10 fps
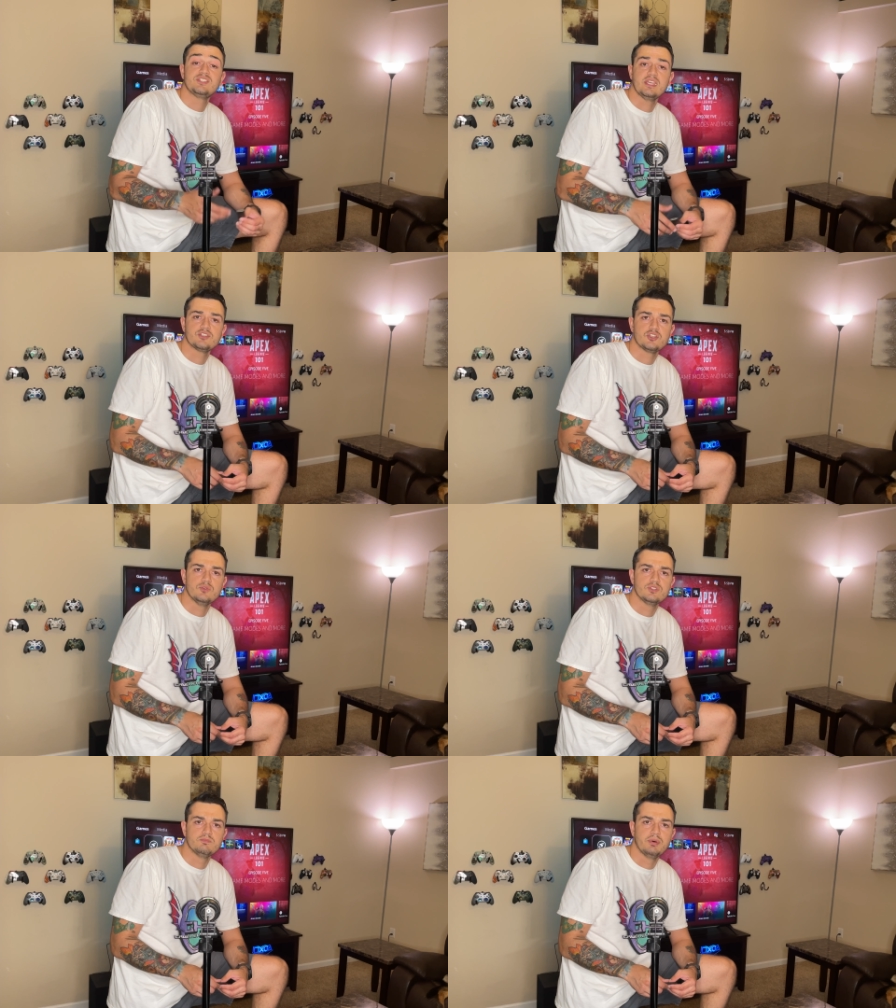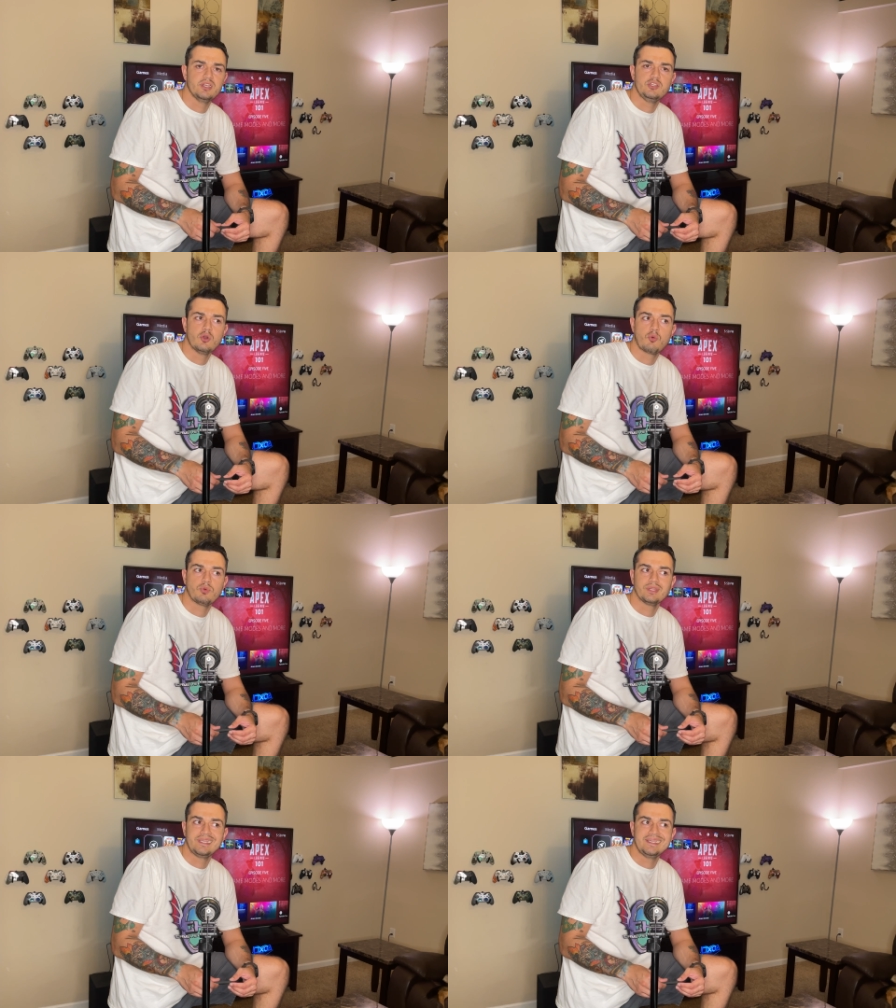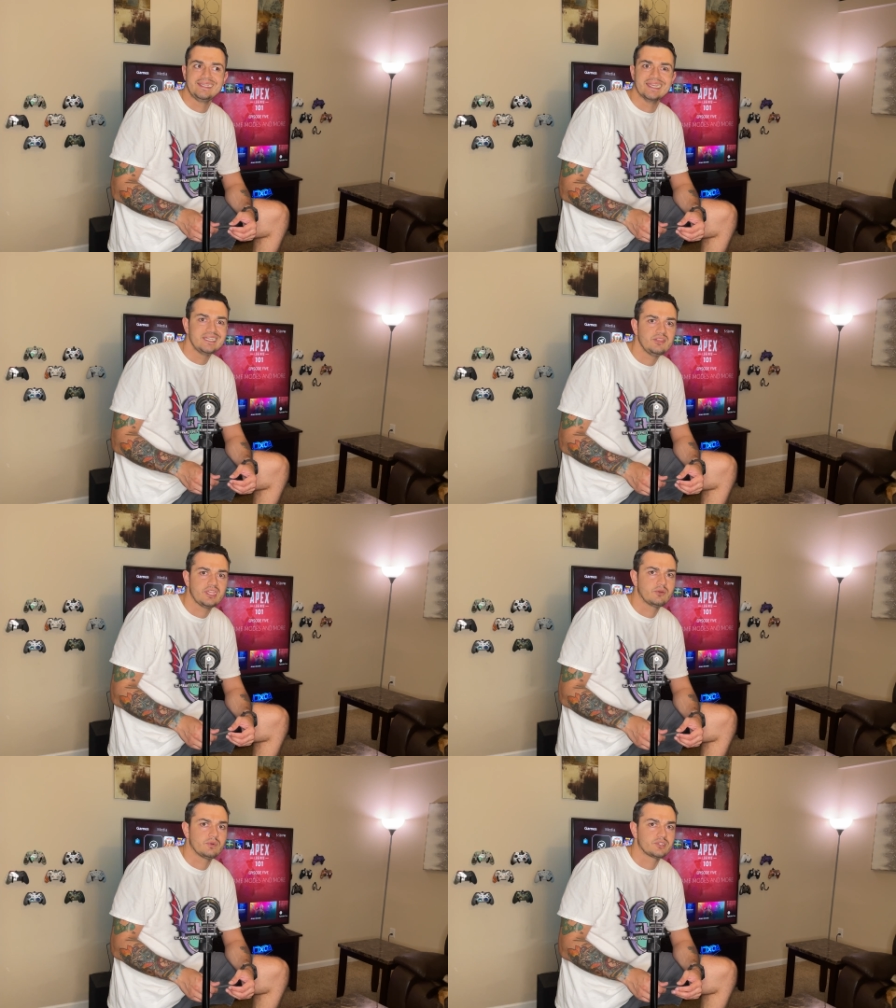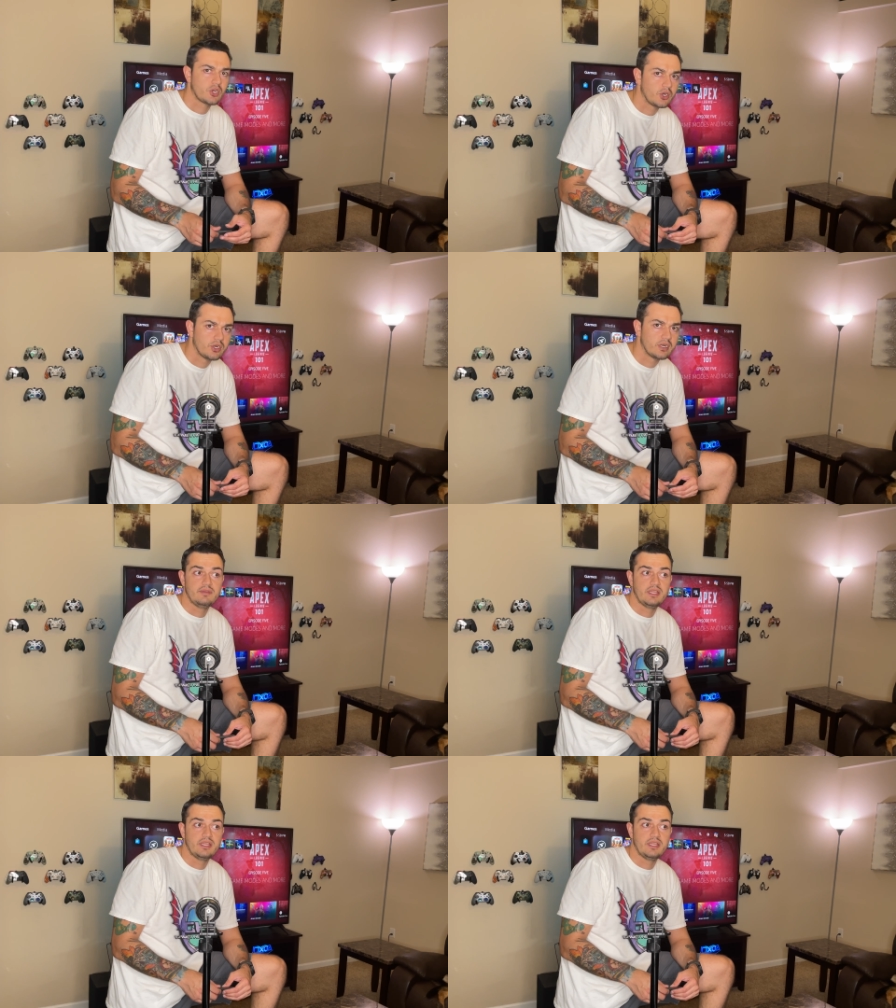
the issues, but you don't really get anything in return.